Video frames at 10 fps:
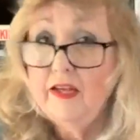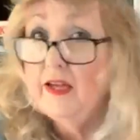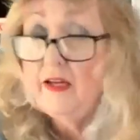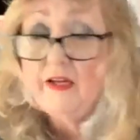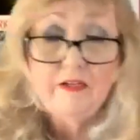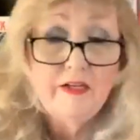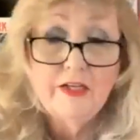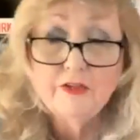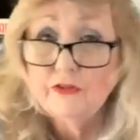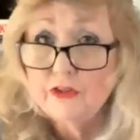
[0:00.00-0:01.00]
any
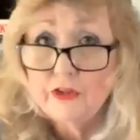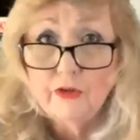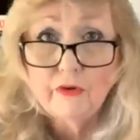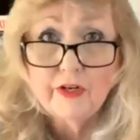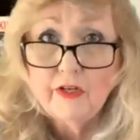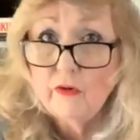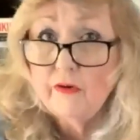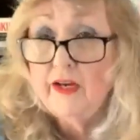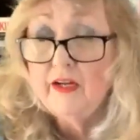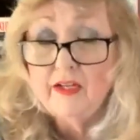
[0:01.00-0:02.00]
national security or
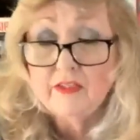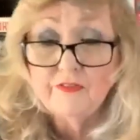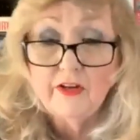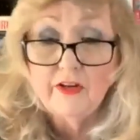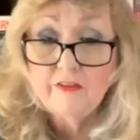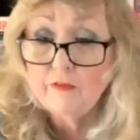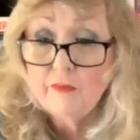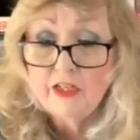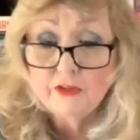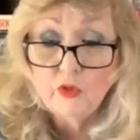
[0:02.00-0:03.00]
any classified
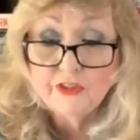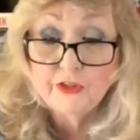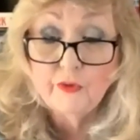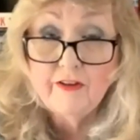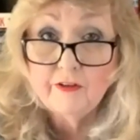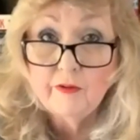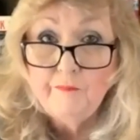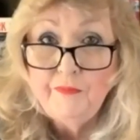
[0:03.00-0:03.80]
information whatsoever.